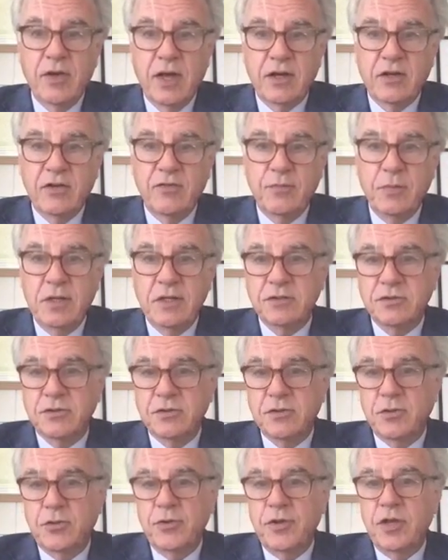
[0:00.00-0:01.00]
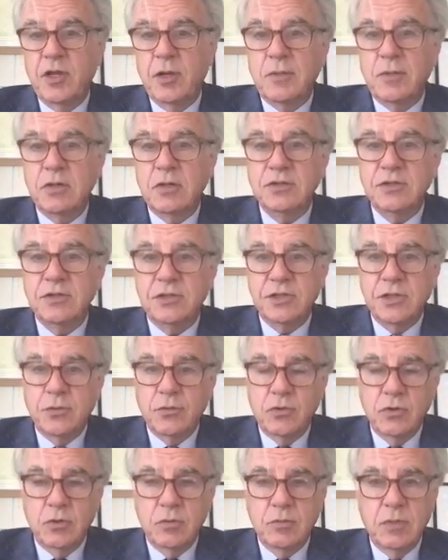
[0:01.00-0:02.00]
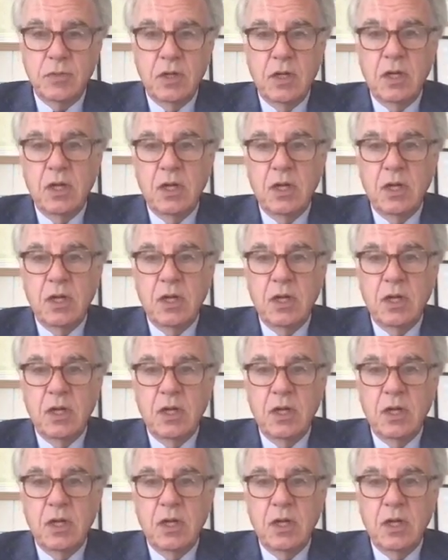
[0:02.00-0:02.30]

active measles, you're in the emergency room,